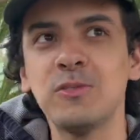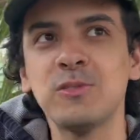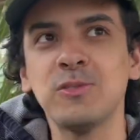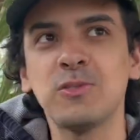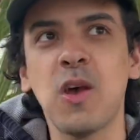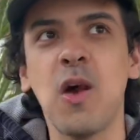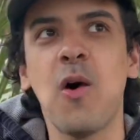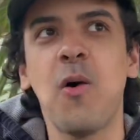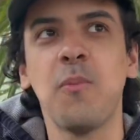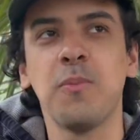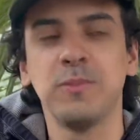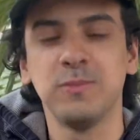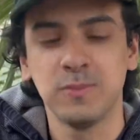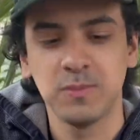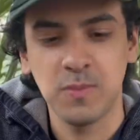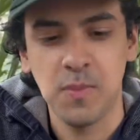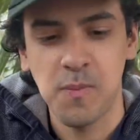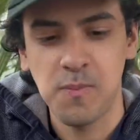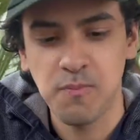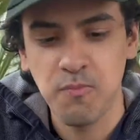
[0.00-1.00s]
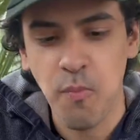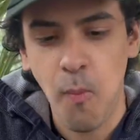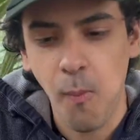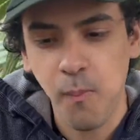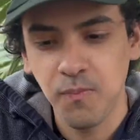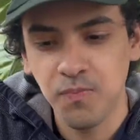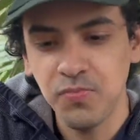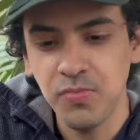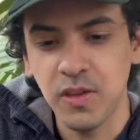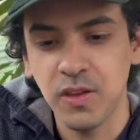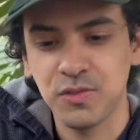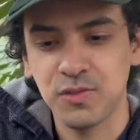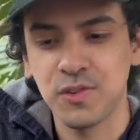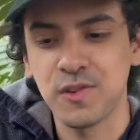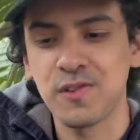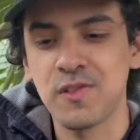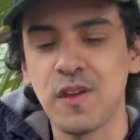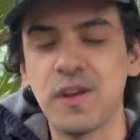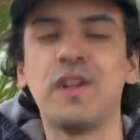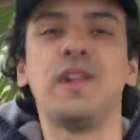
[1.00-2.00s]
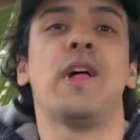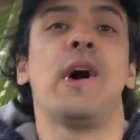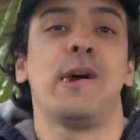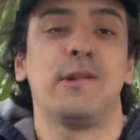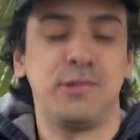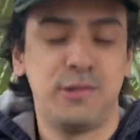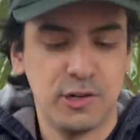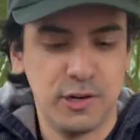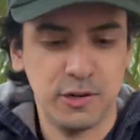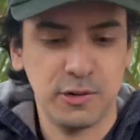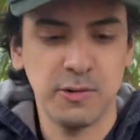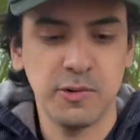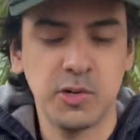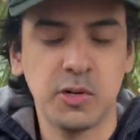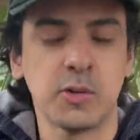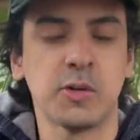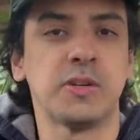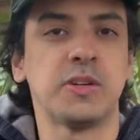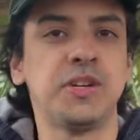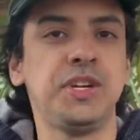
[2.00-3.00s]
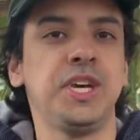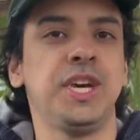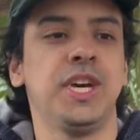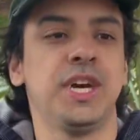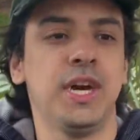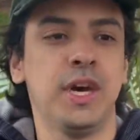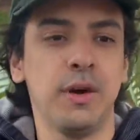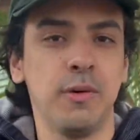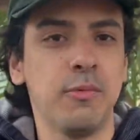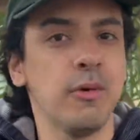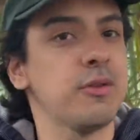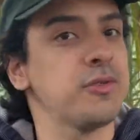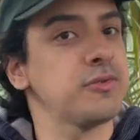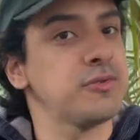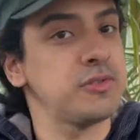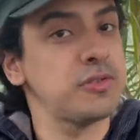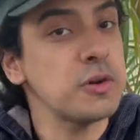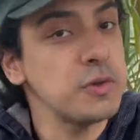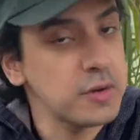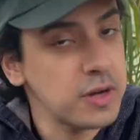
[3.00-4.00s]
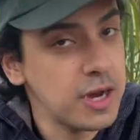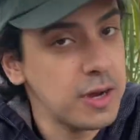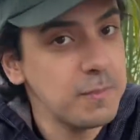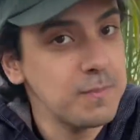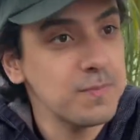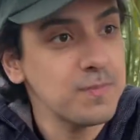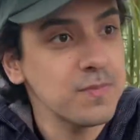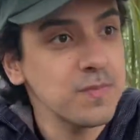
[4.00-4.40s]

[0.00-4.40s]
So this is the classic tortilla with tuna,